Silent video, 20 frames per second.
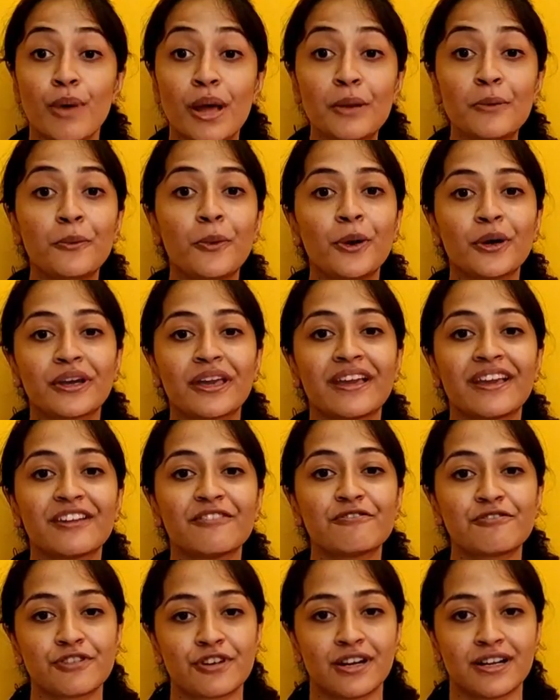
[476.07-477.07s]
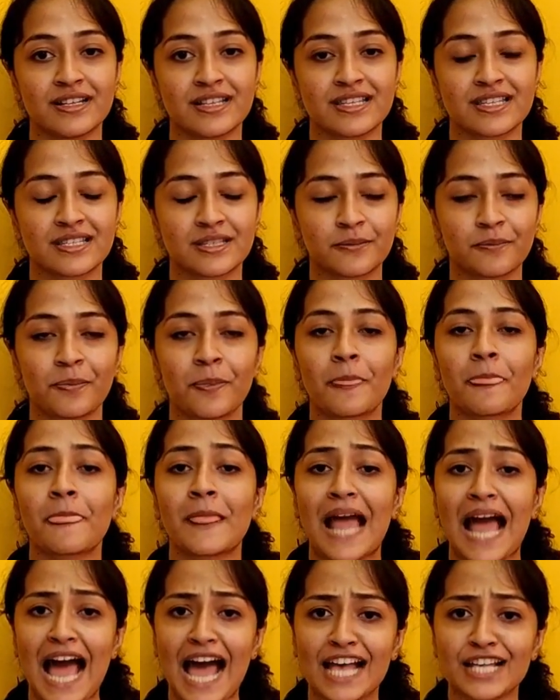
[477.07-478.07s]
when working in France.
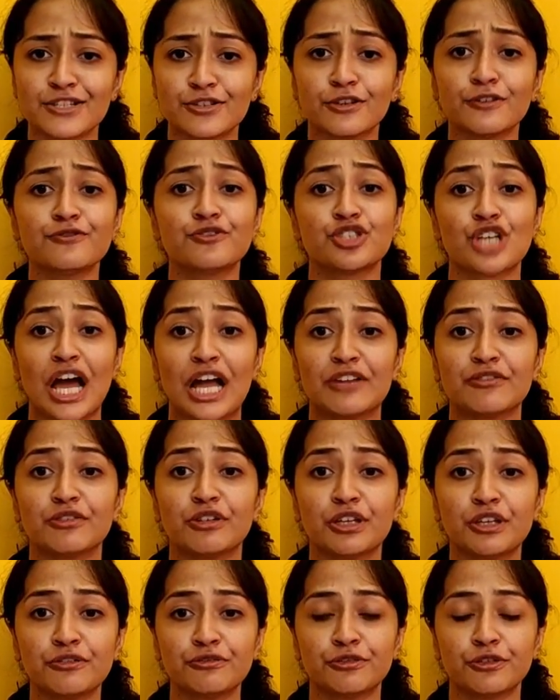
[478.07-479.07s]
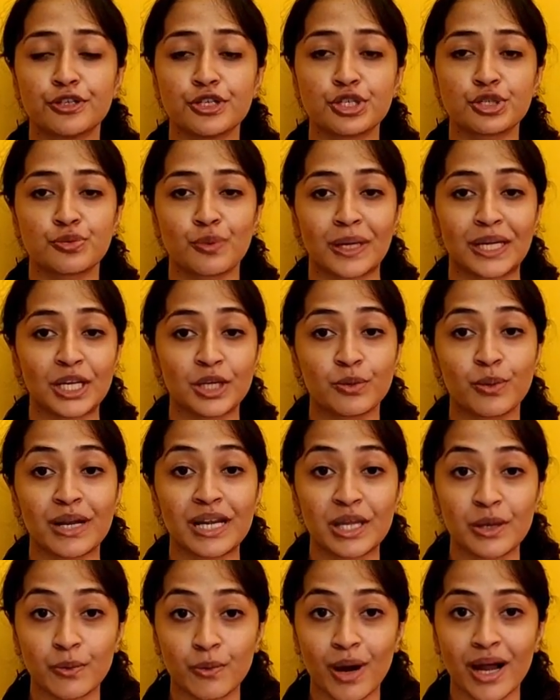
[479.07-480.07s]
As of January 1st,
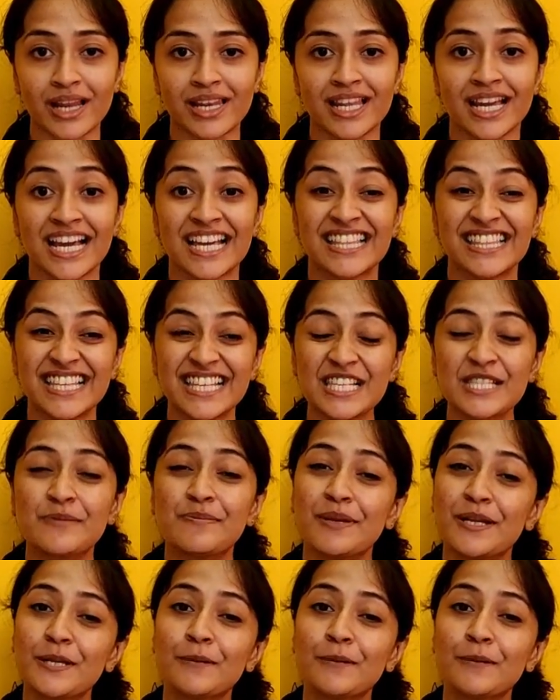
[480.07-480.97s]
2021, this